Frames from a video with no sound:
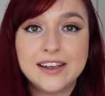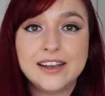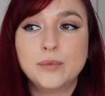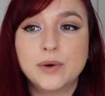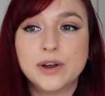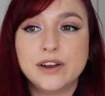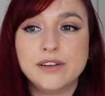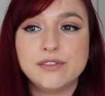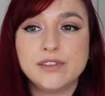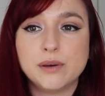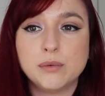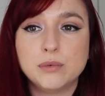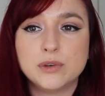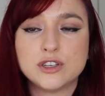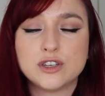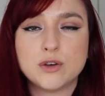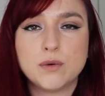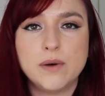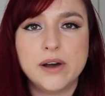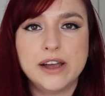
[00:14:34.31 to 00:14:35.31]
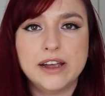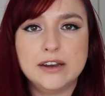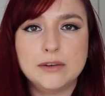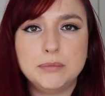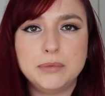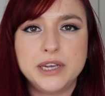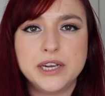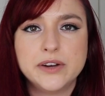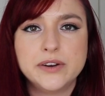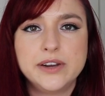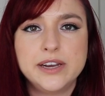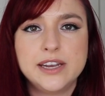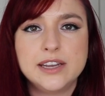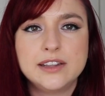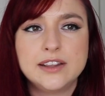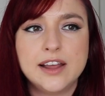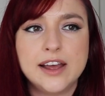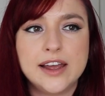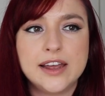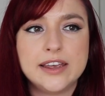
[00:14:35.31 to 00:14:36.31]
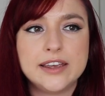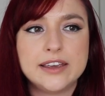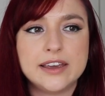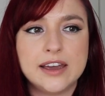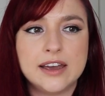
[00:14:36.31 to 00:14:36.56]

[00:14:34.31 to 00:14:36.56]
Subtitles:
One of them was quite period-like,